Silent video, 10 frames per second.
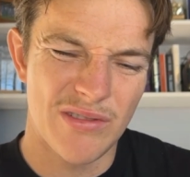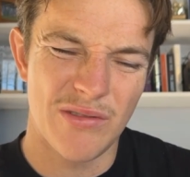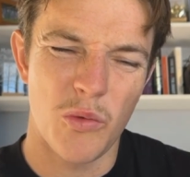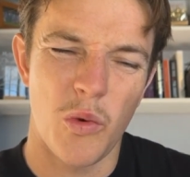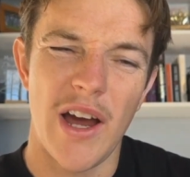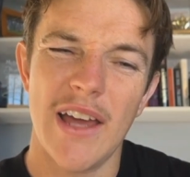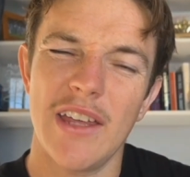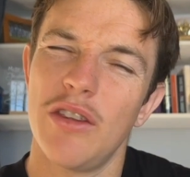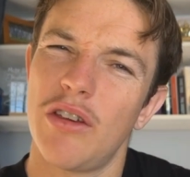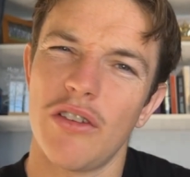why are
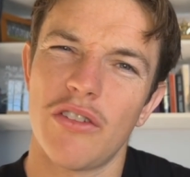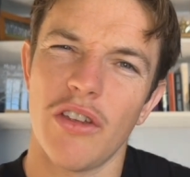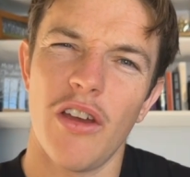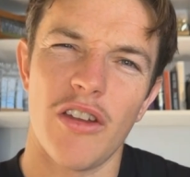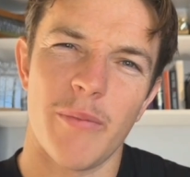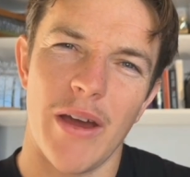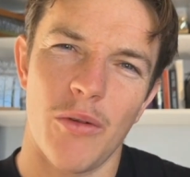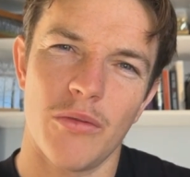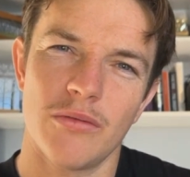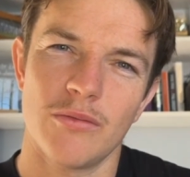you concerned about
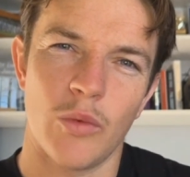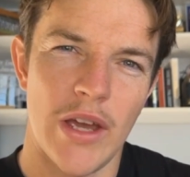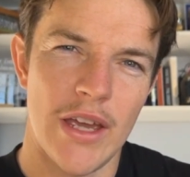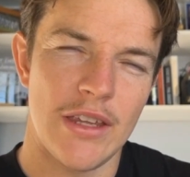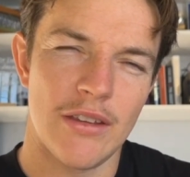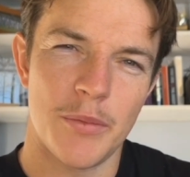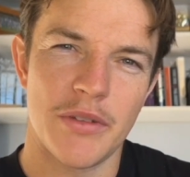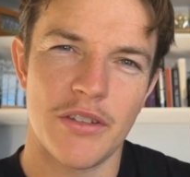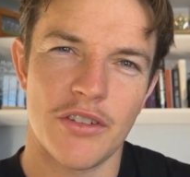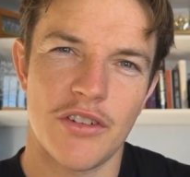where your
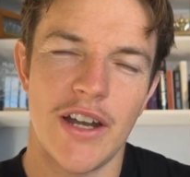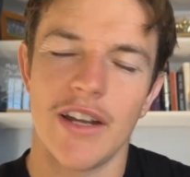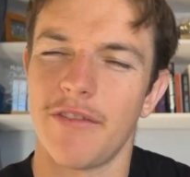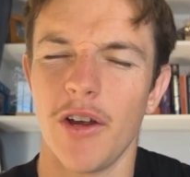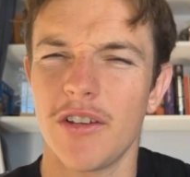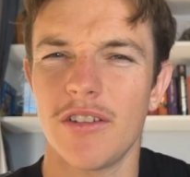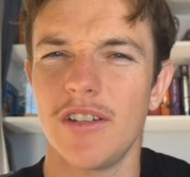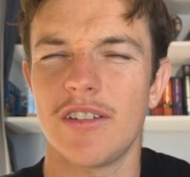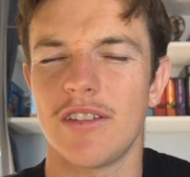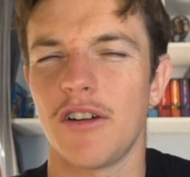opposition's training? Focus on
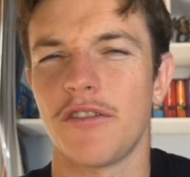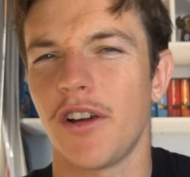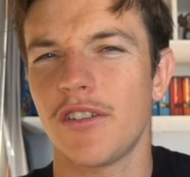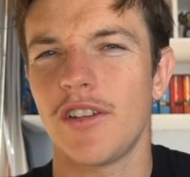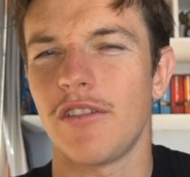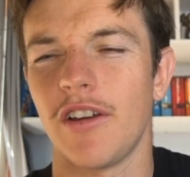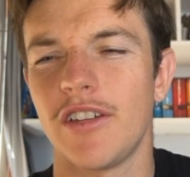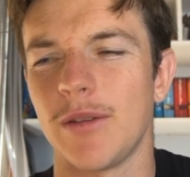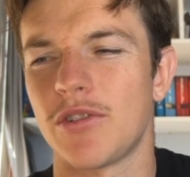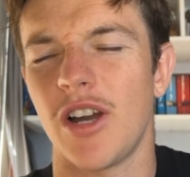yourself. Focus on your own
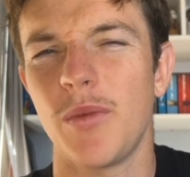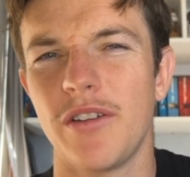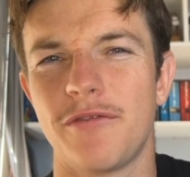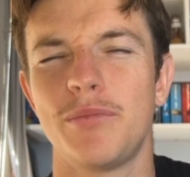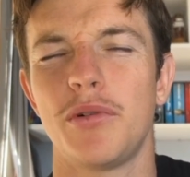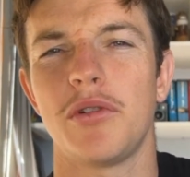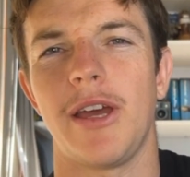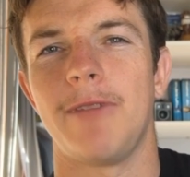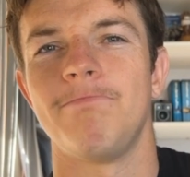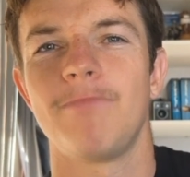team. Try and win a football
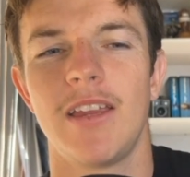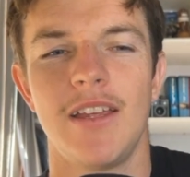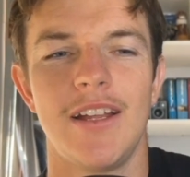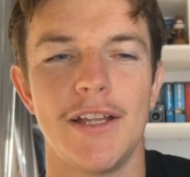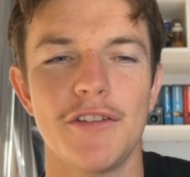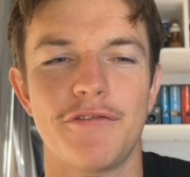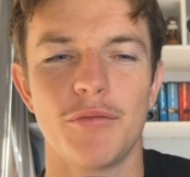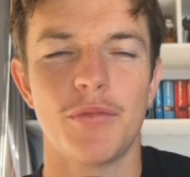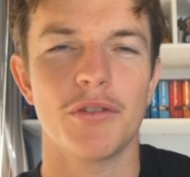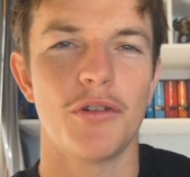game. Let the
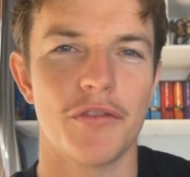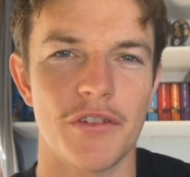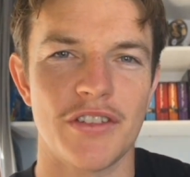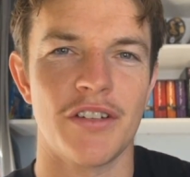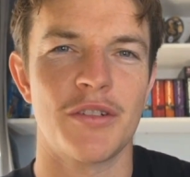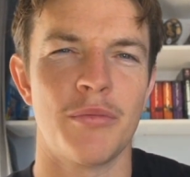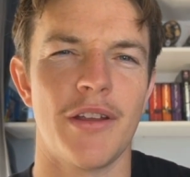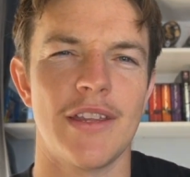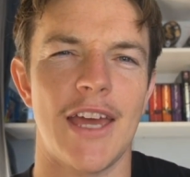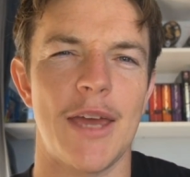football talk for itself to promote
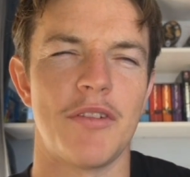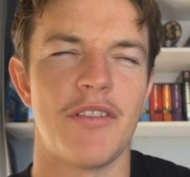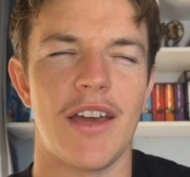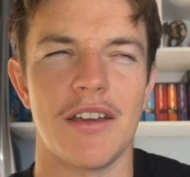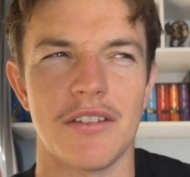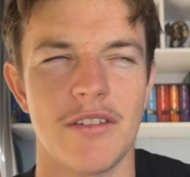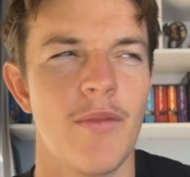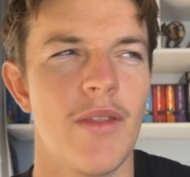the game in Vegas.